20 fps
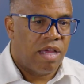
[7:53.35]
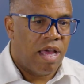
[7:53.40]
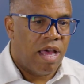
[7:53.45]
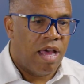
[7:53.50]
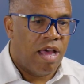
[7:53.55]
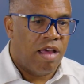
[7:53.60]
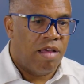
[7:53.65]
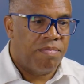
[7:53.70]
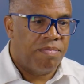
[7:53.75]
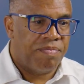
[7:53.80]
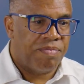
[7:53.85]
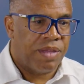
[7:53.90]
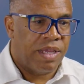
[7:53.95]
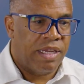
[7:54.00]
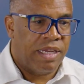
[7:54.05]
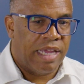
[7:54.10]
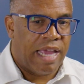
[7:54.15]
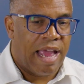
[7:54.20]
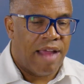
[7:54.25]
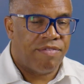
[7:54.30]

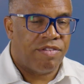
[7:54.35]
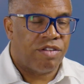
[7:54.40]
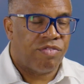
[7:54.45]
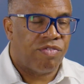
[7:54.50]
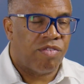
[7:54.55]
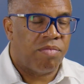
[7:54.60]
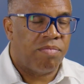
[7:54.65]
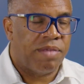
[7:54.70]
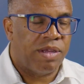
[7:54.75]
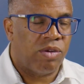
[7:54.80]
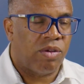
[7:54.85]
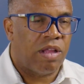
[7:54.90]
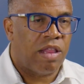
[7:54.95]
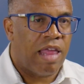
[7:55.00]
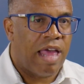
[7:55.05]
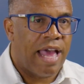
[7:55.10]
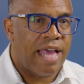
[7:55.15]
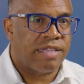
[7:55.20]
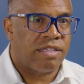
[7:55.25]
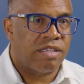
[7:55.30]
And the average for middle
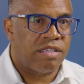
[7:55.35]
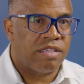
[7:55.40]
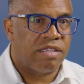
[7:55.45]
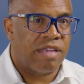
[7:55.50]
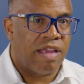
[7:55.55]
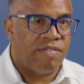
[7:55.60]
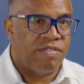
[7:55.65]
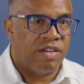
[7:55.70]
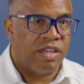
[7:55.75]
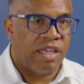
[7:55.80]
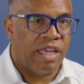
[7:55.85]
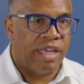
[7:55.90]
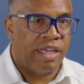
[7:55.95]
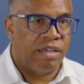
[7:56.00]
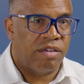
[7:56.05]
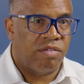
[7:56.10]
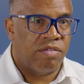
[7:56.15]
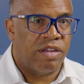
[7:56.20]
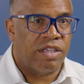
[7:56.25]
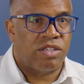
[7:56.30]
class is
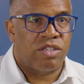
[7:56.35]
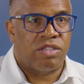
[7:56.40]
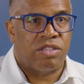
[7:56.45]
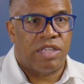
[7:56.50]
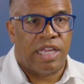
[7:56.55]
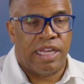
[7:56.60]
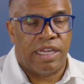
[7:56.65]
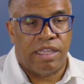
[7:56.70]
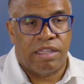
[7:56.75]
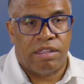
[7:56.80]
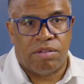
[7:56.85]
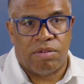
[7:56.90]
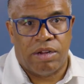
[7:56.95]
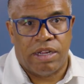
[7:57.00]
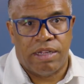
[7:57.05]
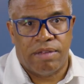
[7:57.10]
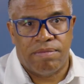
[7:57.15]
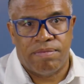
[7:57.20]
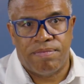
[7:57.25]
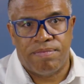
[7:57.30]
78 and rich is
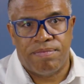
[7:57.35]
83.